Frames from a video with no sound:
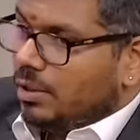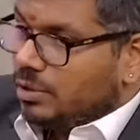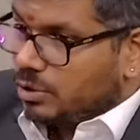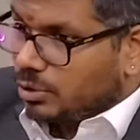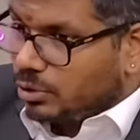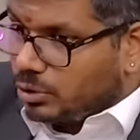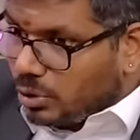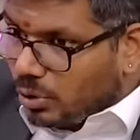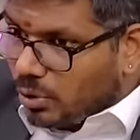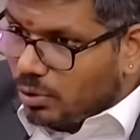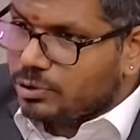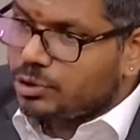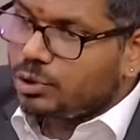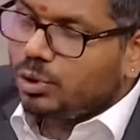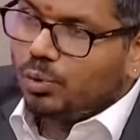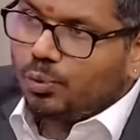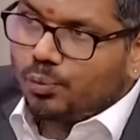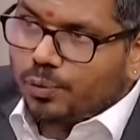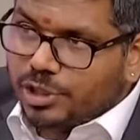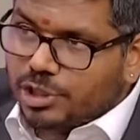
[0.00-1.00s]
So those
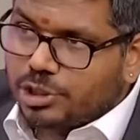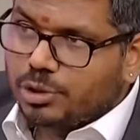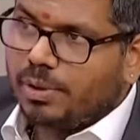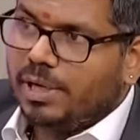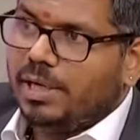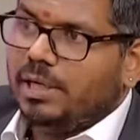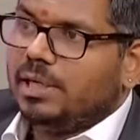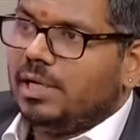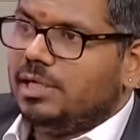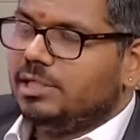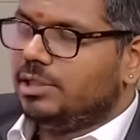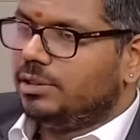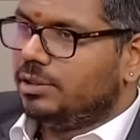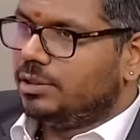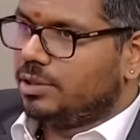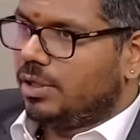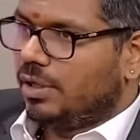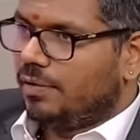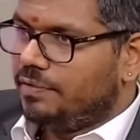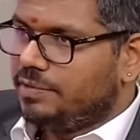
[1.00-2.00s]
who wish to indulge in
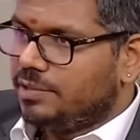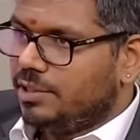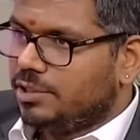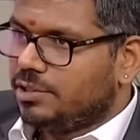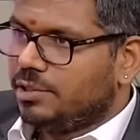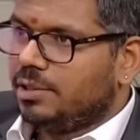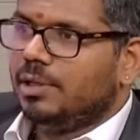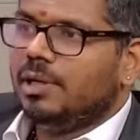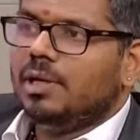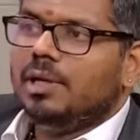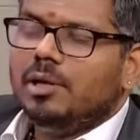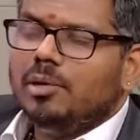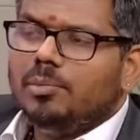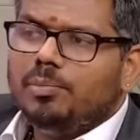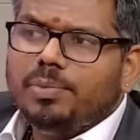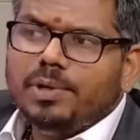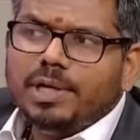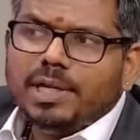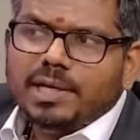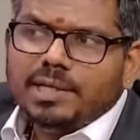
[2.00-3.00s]
this conversation,
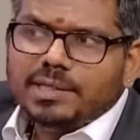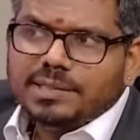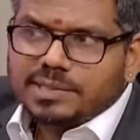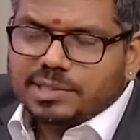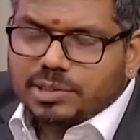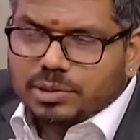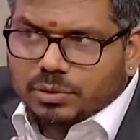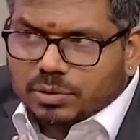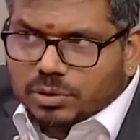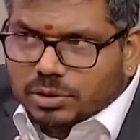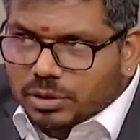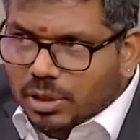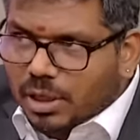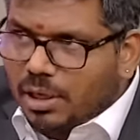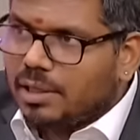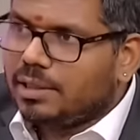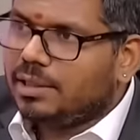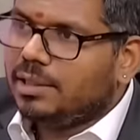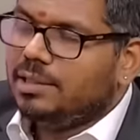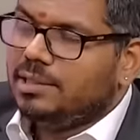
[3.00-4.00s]
please do
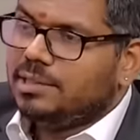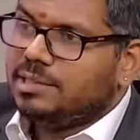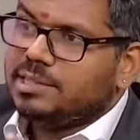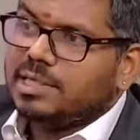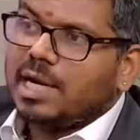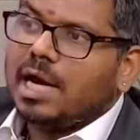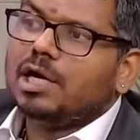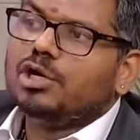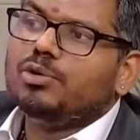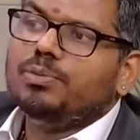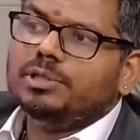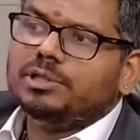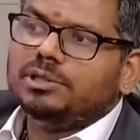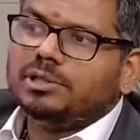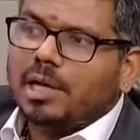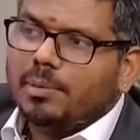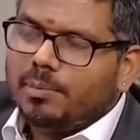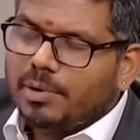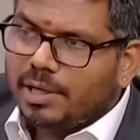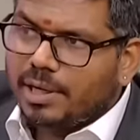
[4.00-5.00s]
not start with
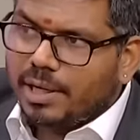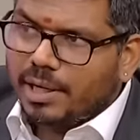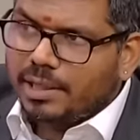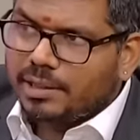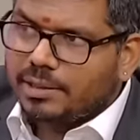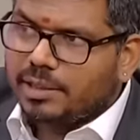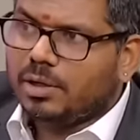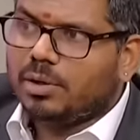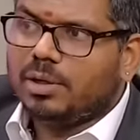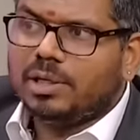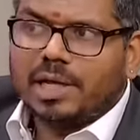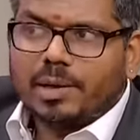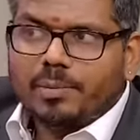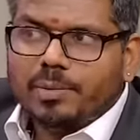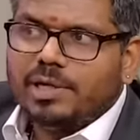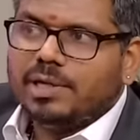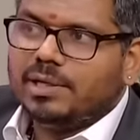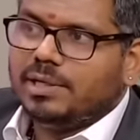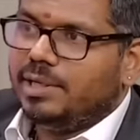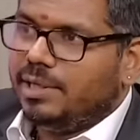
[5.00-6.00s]
Tamil hatred or
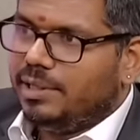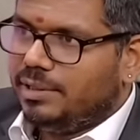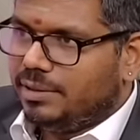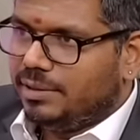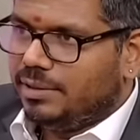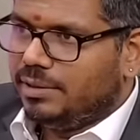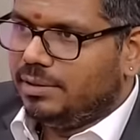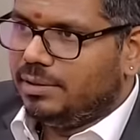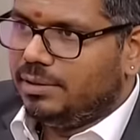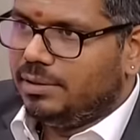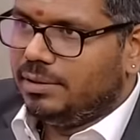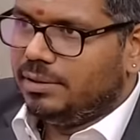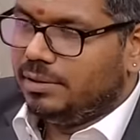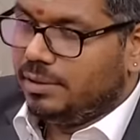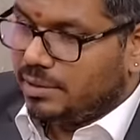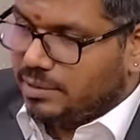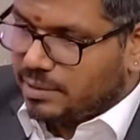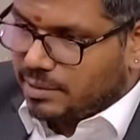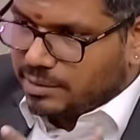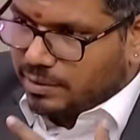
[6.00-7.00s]
Tamilian hatred.
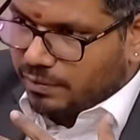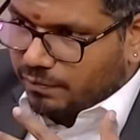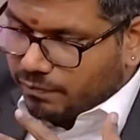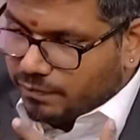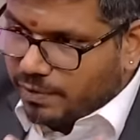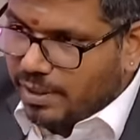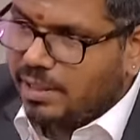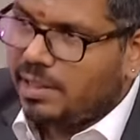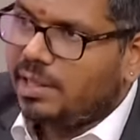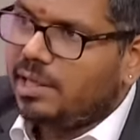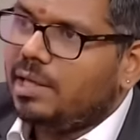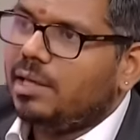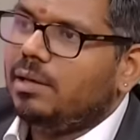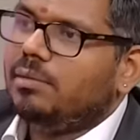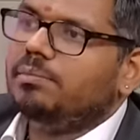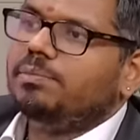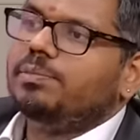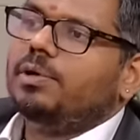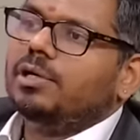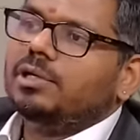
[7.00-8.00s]
This is a very
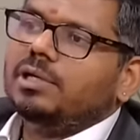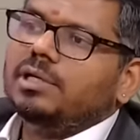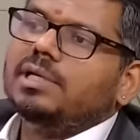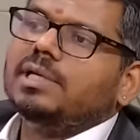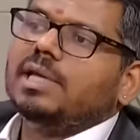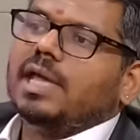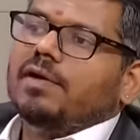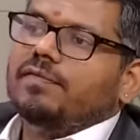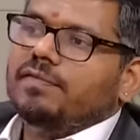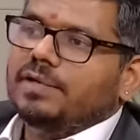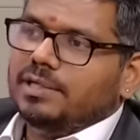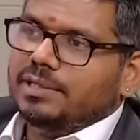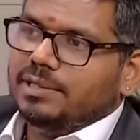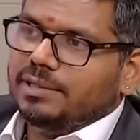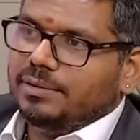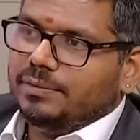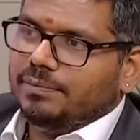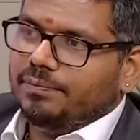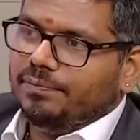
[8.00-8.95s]
important caveat.